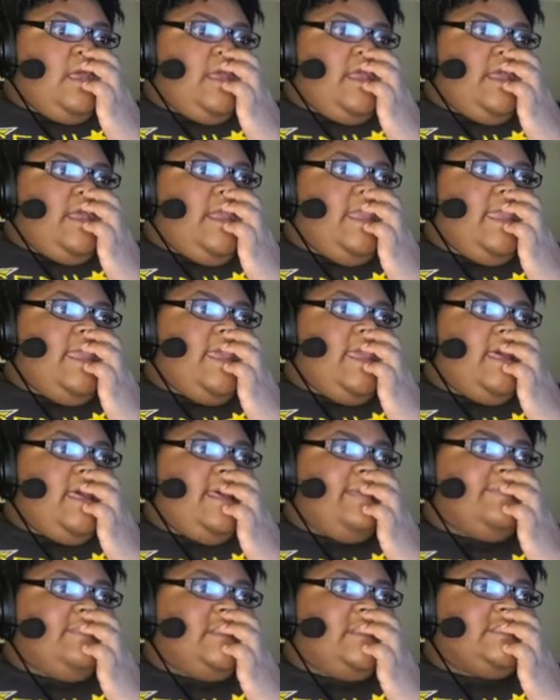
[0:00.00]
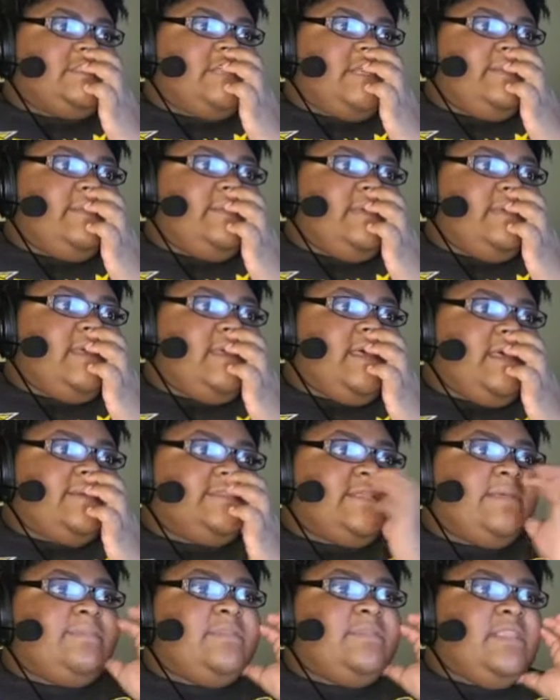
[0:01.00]
the tournament comes
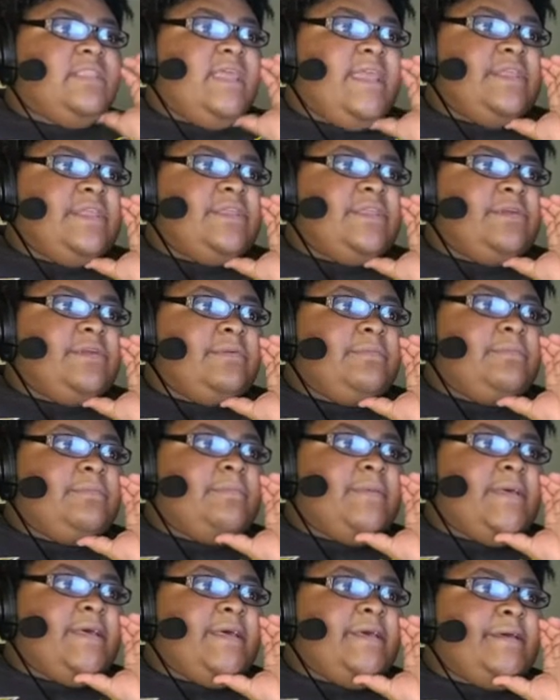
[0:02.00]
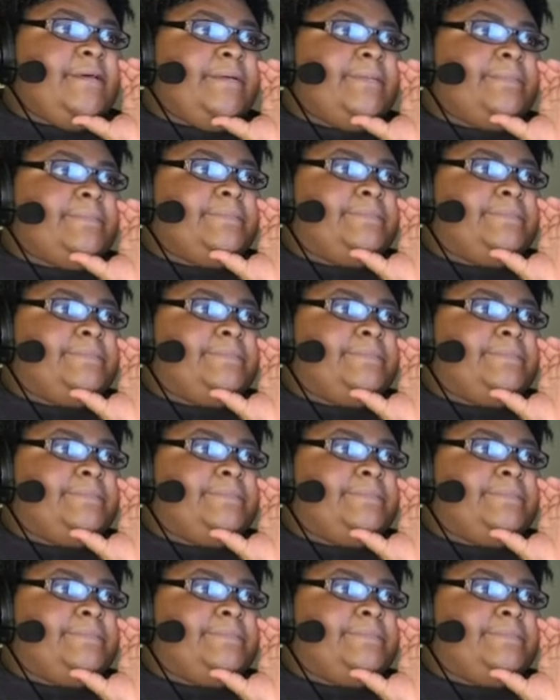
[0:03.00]
up later, but